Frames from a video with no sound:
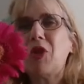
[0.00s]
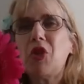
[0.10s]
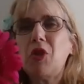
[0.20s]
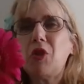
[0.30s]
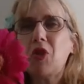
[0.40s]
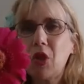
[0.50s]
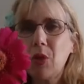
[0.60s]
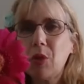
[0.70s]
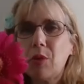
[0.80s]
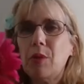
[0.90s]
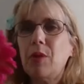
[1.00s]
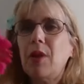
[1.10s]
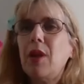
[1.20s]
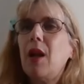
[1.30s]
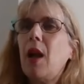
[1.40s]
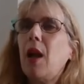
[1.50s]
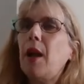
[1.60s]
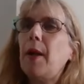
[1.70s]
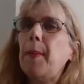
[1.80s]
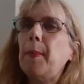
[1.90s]
which you do.
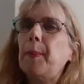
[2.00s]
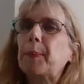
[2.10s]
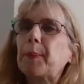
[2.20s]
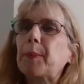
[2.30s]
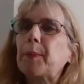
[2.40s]
Um,